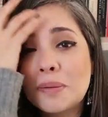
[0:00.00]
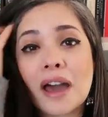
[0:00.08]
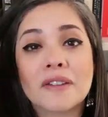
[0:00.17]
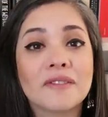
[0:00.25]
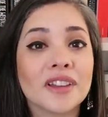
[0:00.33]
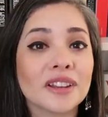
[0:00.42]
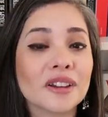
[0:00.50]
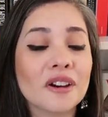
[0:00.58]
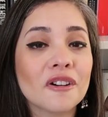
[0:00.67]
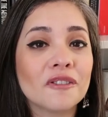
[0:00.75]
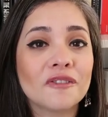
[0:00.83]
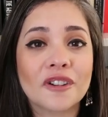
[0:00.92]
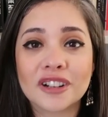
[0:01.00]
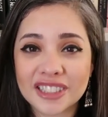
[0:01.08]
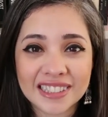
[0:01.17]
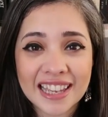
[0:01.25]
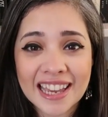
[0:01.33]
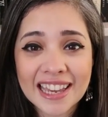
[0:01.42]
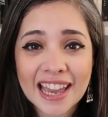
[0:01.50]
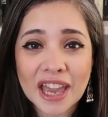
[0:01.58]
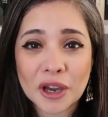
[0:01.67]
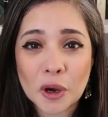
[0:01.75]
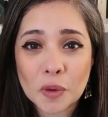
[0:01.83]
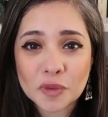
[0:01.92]
my video for today.
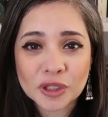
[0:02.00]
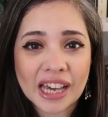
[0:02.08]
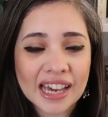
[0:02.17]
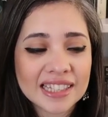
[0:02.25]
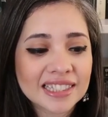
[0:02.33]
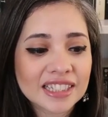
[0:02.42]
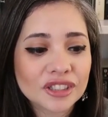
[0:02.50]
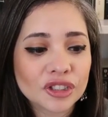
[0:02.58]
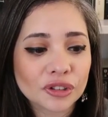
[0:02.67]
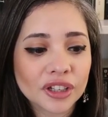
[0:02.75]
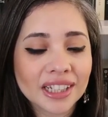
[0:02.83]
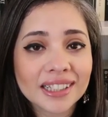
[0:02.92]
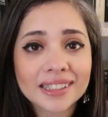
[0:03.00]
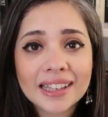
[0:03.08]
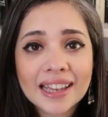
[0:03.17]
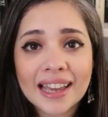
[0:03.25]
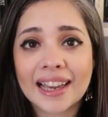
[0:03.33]
I hope you guys enjoyed it